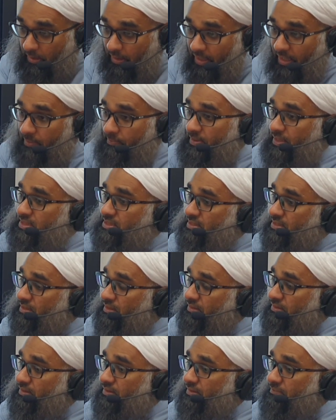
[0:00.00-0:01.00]
It means
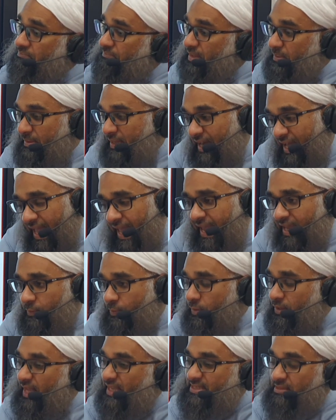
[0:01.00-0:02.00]
maybe a head where
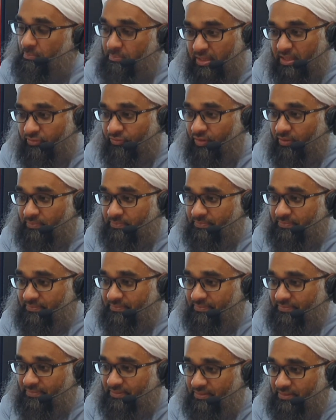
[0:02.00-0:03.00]
you get some meat from.
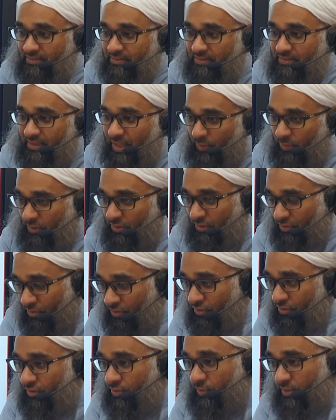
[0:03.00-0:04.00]
You can
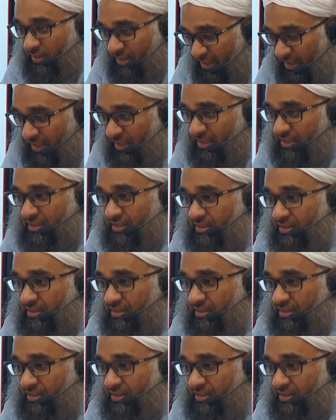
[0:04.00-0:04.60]
cook, you can eat.